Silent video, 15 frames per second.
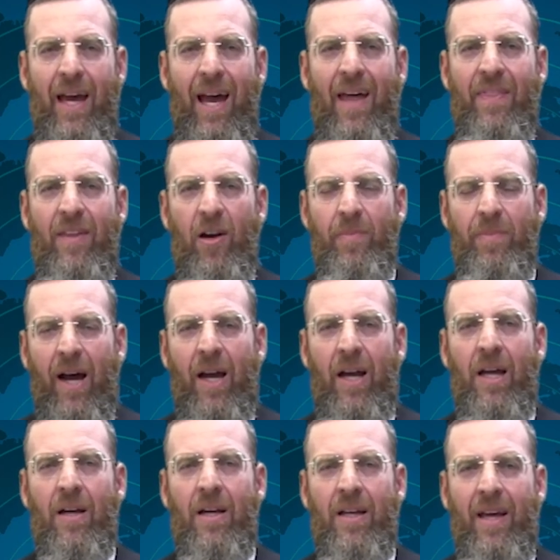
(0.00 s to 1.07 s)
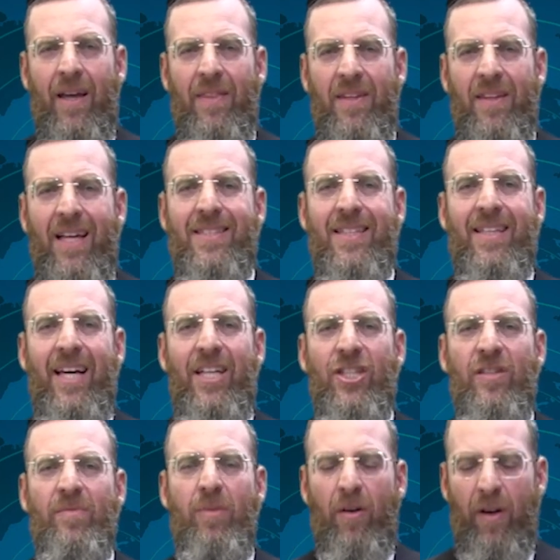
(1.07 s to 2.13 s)
and thereby get the
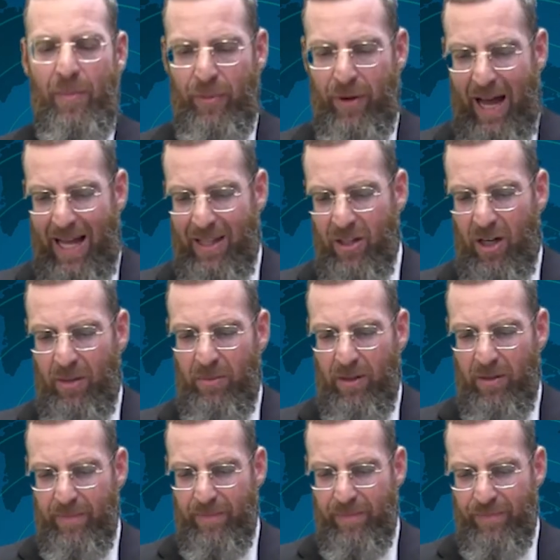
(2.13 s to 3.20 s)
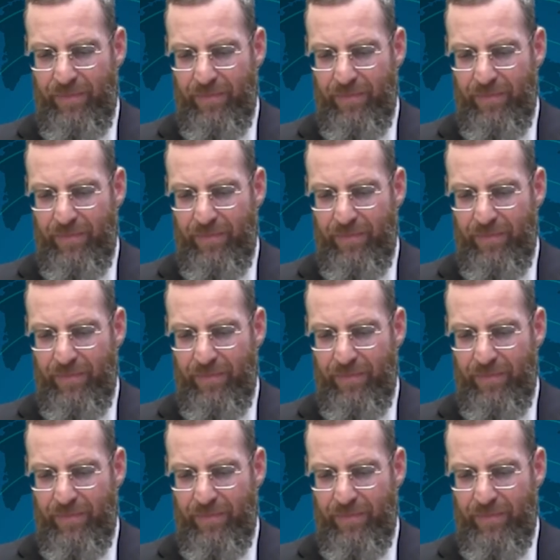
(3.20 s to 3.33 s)
designation of Bore Priya Adomo.